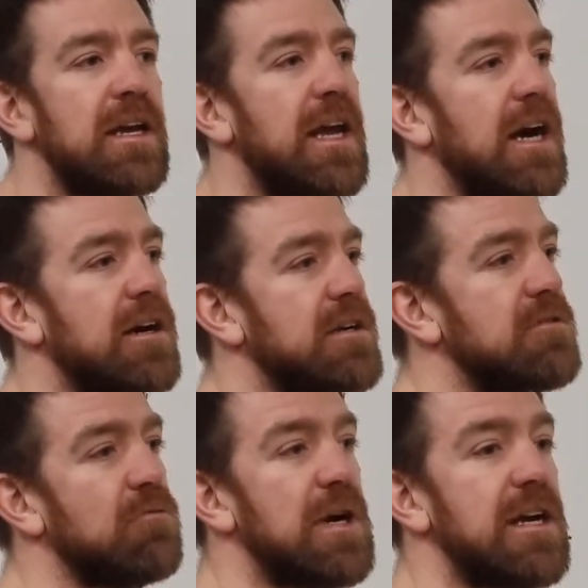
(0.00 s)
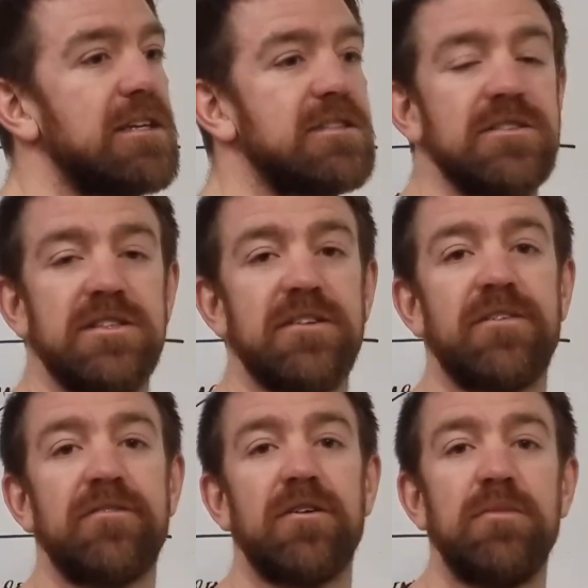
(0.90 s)
Now, where this is
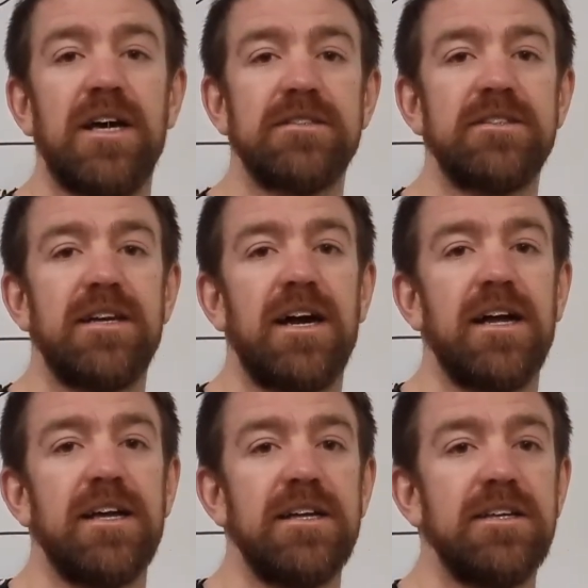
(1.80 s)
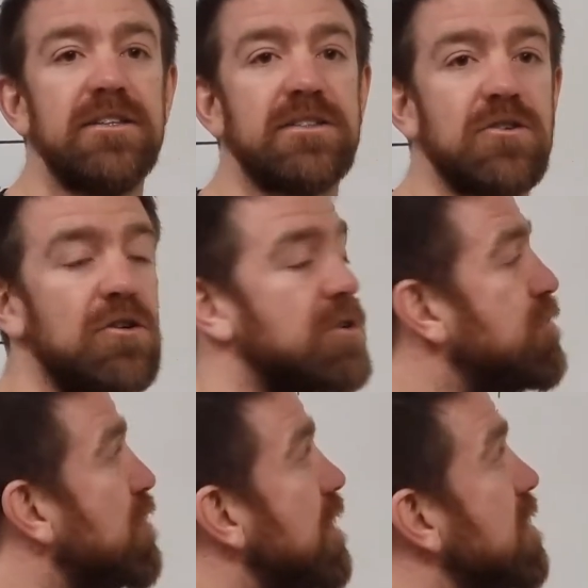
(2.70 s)
different from yesterday is, or the
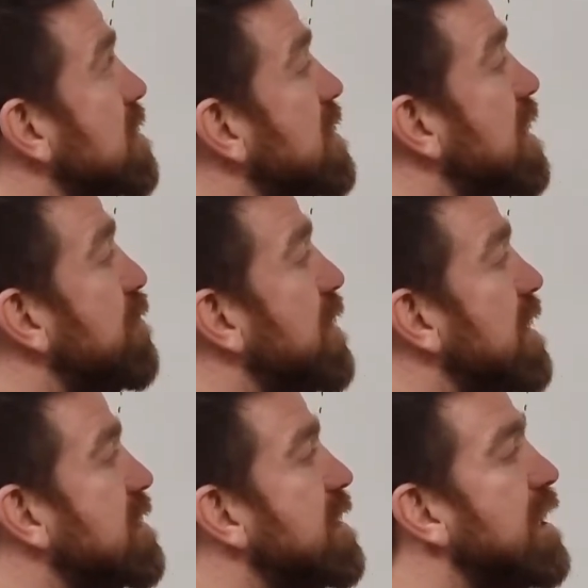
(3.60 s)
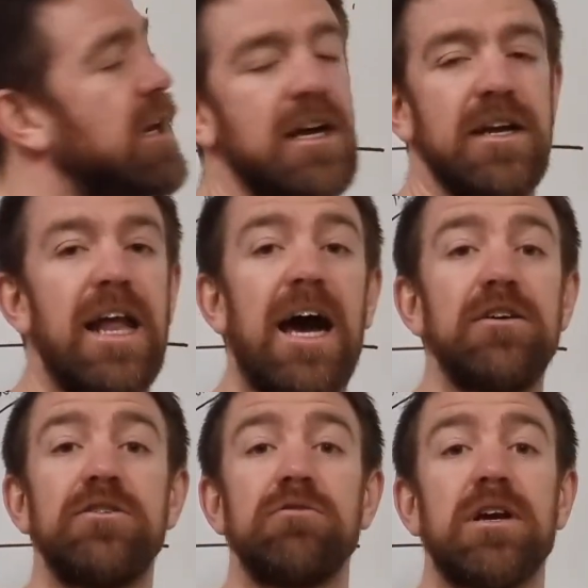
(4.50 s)
previous tip, is that now
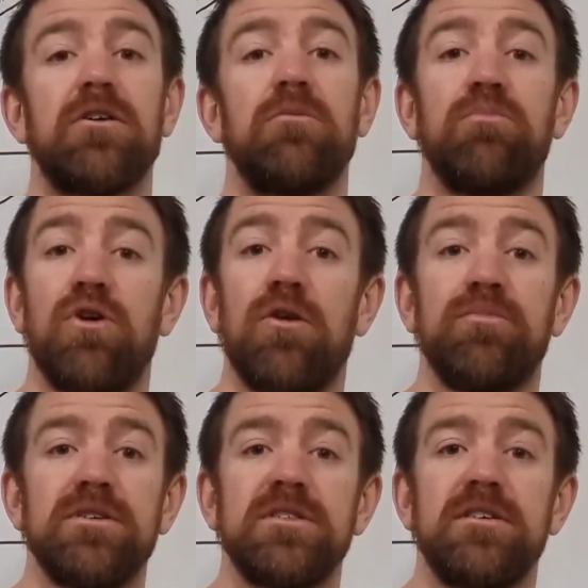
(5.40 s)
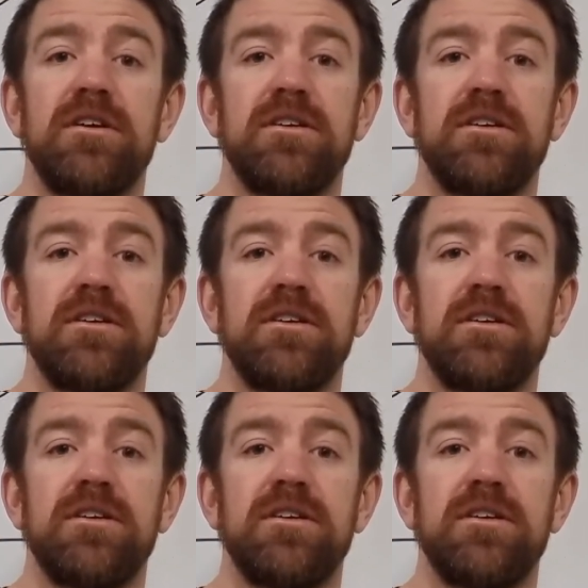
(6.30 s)
you're doing it on purpose.